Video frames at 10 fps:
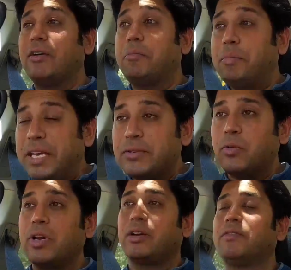a
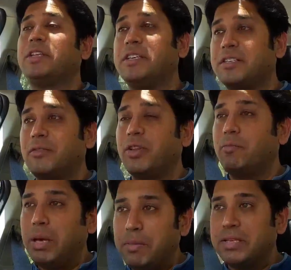peaceful conversation with
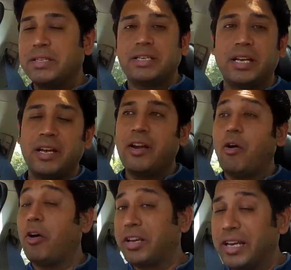people sitting
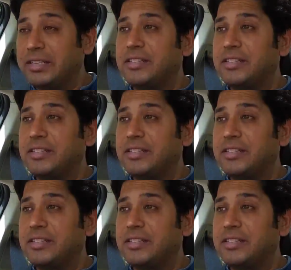or kids